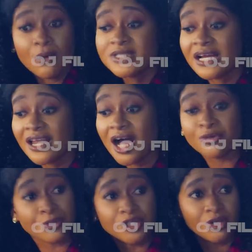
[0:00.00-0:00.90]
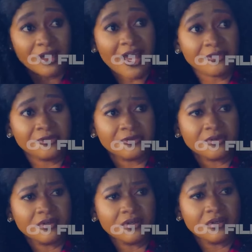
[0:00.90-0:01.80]
I won't allow her to ruin your life.
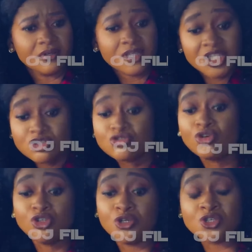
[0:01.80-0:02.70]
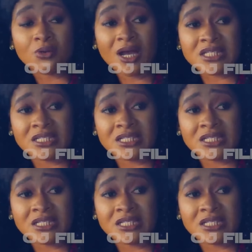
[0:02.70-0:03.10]
She has turned me into a